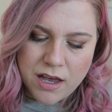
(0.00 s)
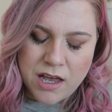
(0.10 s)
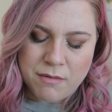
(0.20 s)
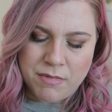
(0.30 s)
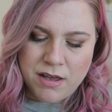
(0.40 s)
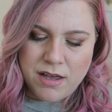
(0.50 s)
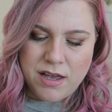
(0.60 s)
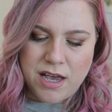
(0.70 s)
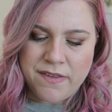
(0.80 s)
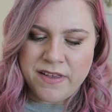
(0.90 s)
And
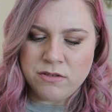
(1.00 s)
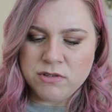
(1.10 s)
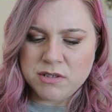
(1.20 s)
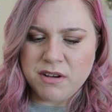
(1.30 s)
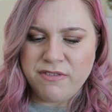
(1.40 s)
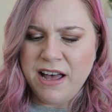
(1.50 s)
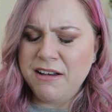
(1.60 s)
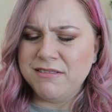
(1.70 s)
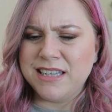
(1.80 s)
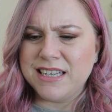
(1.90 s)
then also I
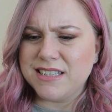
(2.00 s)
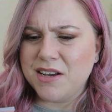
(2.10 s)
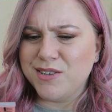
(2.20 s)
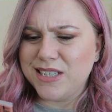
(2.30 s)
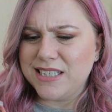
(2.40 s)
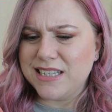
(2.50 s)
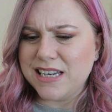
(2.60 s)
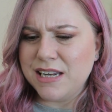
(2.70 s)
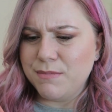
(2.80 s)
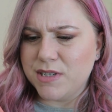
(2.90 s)
found this
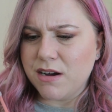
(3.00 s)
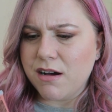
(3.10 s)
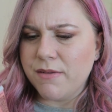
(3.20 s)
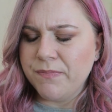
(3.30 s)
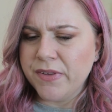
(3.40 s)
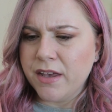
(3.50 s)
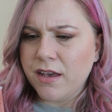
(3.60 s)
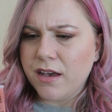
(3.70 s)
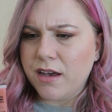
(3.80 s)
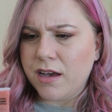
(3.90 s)
OCC lip tar
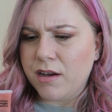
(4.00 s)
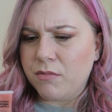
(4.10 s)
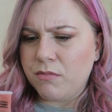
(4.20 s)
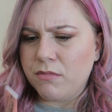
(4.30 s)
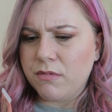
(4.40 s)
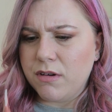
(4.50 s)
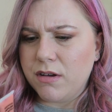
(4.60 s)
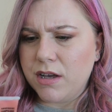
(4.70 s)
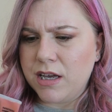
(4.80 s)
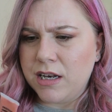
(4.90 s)

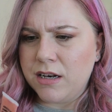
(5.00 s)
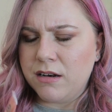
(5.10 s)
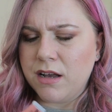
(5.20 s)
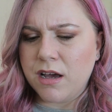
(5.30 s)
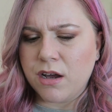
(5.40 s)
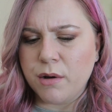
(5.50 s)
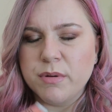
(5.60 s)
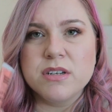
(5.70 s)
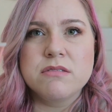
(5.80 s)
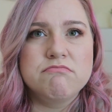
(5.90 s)
in a
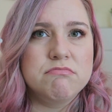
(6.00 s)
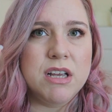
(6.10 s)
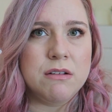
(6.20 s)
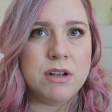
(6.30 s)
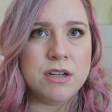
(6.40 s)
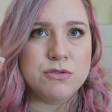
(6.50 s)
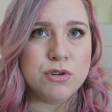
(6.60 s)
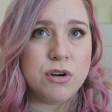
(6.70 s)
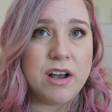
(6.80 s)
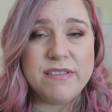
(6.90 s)
cupboard, in a
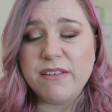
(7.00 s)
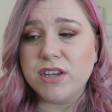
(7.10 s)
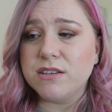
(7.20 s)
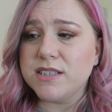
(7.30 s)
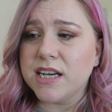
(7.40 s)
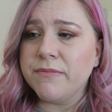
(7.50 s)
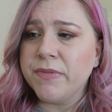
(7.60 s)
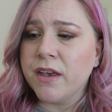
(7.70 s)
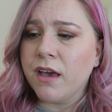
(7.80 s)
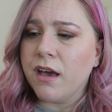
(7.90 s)
drawer. I've never used it.
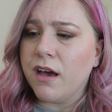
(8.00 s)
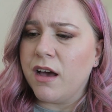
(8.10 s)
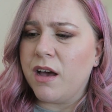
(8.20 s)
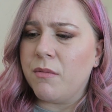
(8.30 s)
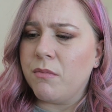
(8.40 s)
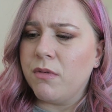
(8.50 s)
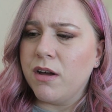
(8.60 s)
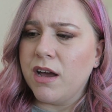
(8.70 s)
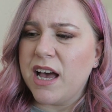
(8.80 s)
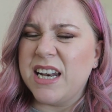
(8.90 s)

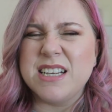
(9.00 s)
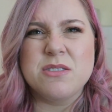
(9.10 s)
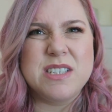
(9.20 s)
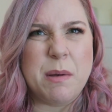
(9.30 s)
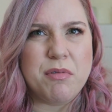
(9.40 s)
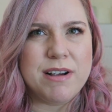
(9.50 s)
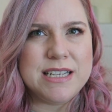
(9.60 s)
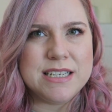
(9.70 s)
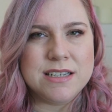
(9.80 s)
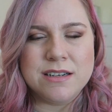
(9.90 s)
And it's all
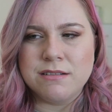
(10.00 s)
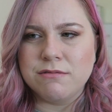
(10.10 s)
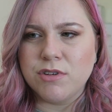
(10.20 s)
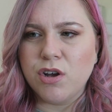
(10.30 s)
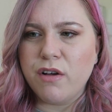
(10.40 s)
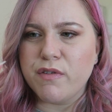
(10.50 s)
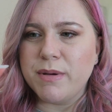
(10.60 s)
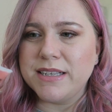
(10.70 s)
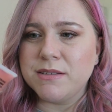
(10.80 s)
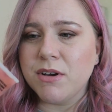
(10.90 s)
separated and gone off a
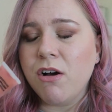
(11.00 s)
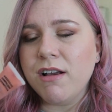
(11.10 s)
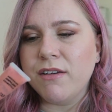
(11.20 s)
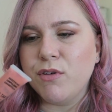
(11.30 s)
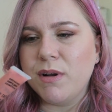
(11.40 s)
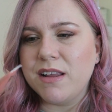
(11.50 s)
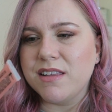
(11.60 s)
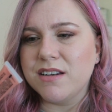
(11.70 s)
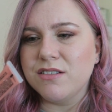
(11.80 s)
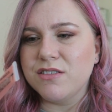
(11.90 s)
bit, so I can't give you
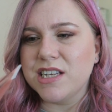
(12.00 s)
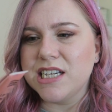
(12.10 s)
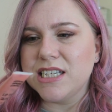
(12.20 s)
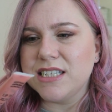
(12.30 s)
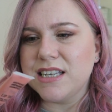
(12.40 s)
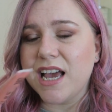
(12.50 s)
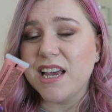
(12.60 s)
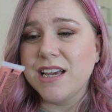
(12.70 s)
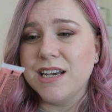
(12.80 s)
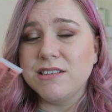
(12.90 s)
anything other than to say
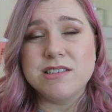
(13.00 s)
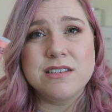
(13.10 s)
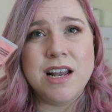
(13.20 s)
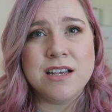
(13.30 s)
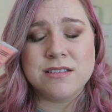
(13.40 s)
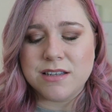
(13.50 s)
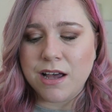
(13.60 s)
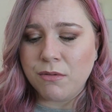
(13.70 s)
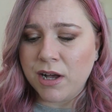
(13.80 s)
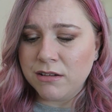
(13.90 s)
it doesn't last
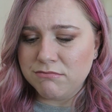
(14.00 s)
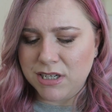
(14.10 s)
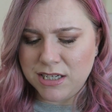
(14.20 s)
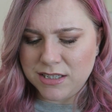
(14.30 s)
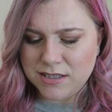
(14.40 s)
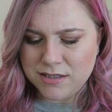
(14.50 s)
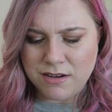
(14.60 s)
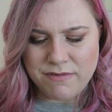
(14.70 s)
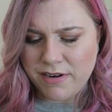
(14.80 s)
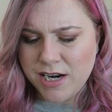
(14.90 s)
that well and it's
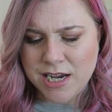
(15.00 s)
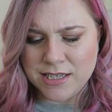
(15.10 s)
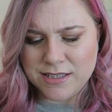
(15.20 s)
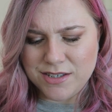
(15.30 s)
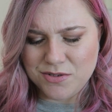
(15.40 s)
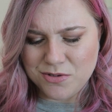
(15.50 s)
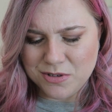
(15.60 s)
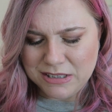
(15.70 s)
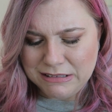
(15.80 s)
not very nice at all.